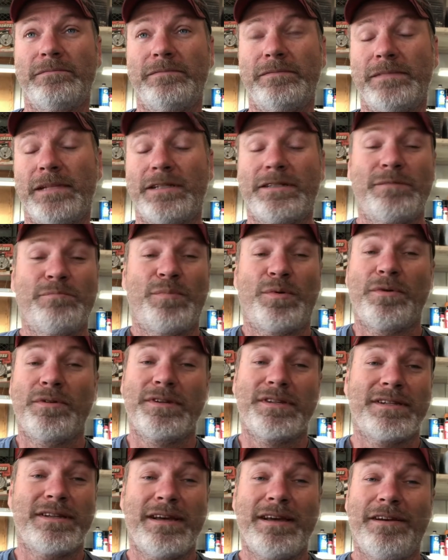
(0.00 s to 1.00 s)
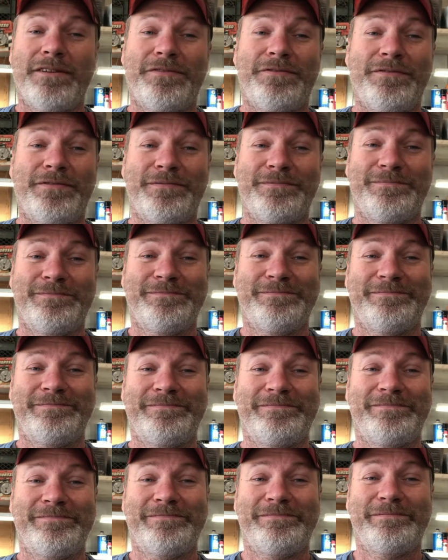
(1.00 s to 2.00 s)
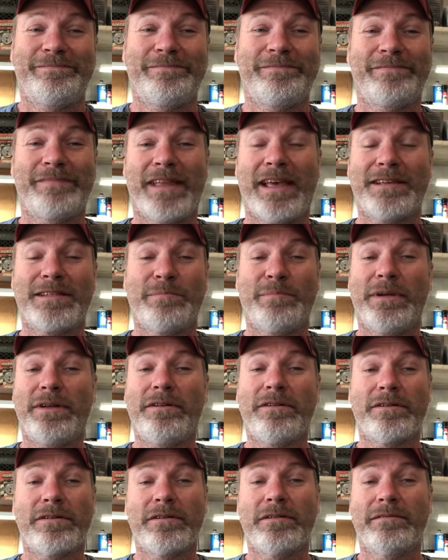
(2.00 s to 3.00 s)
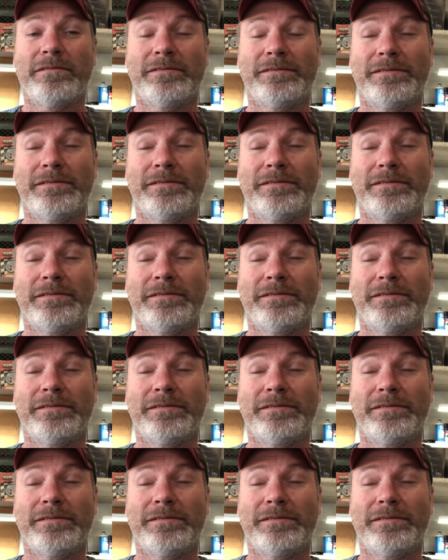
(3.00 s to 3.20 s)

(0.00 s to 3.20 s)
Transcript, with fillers: It's important stuff. As a builder,